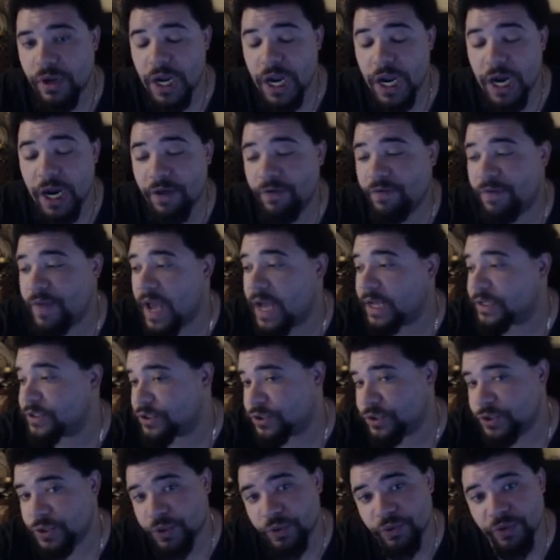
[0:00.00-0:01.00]
And if
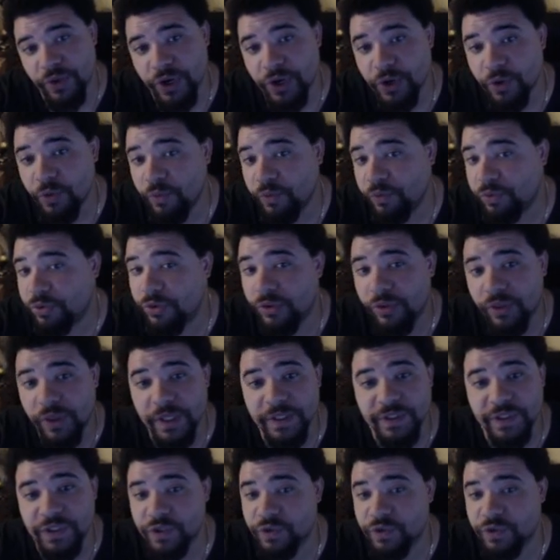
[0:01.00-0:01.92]
that's true, then you this